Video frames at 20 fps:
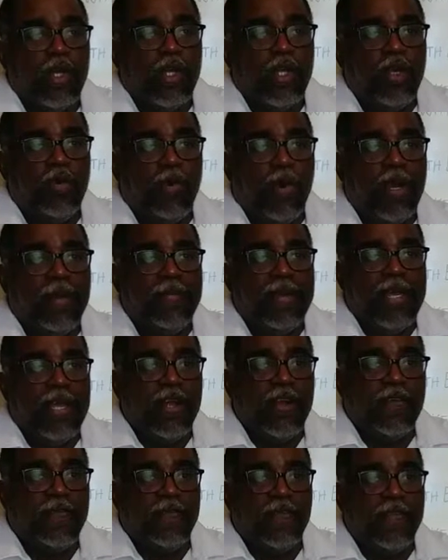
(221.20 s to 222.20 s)
you want to be
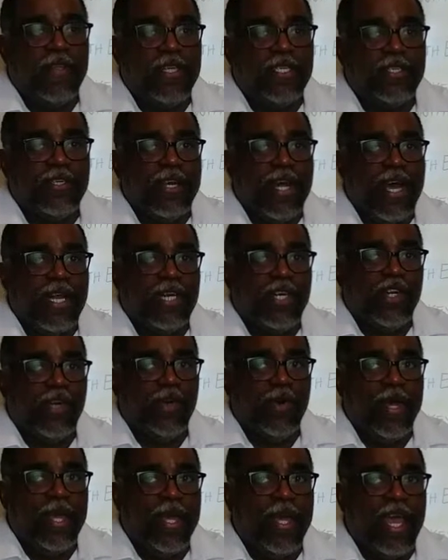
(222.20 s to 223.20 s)
careful that you're not
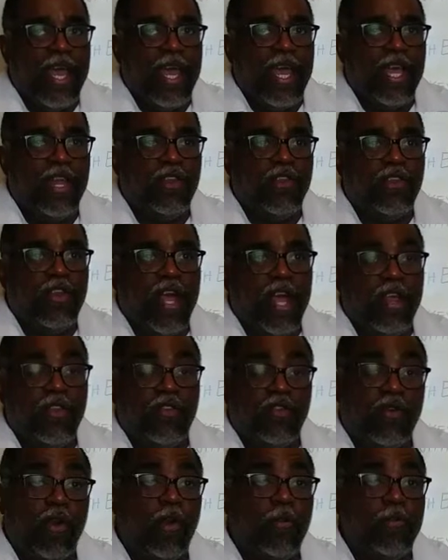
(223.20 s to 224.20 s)
doing a, a
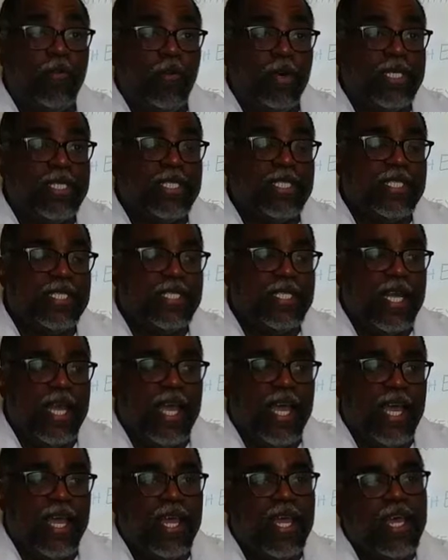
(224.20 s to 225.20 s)
trope, which is to
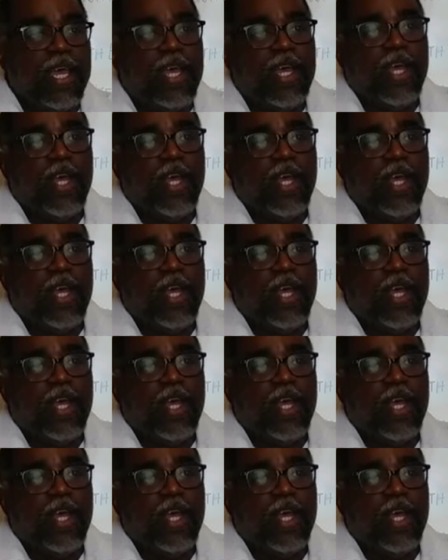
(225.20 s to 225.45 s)
say,